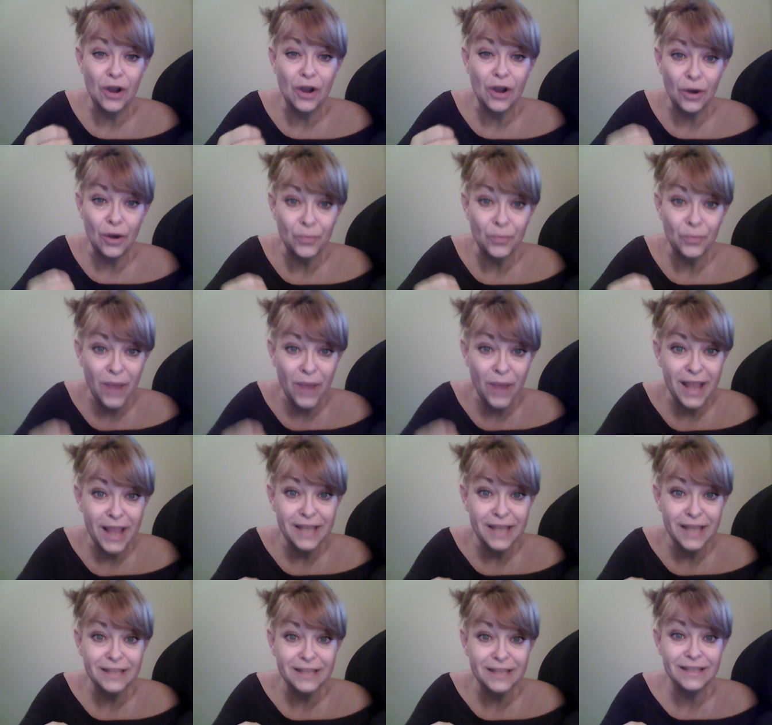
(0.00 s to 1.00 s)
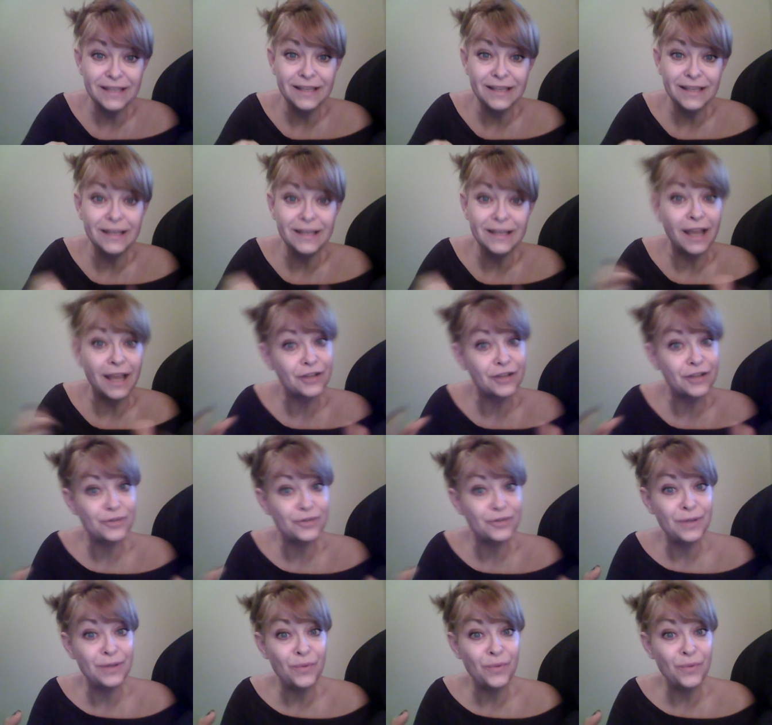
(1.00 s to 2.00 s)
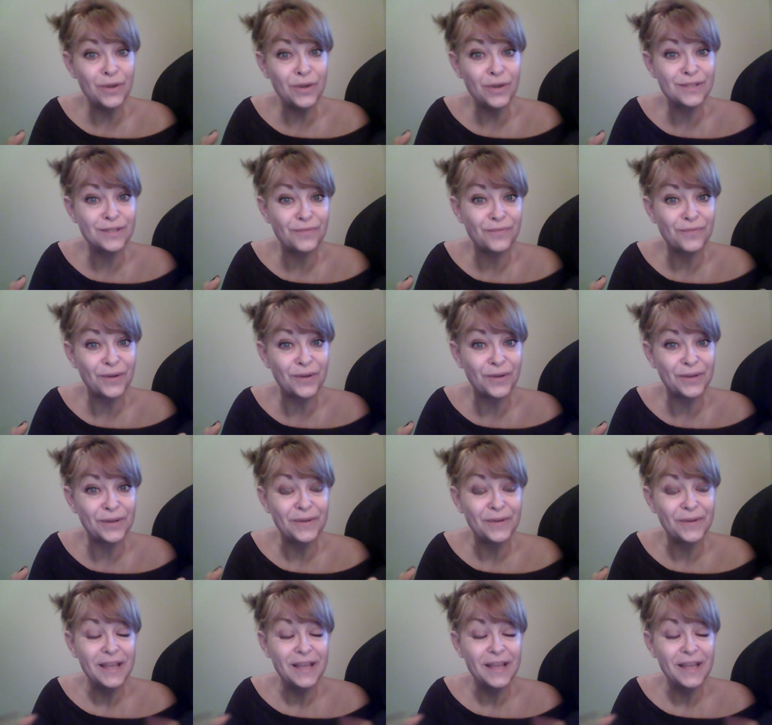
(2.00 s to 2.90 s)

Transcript: are right, it actually works for you.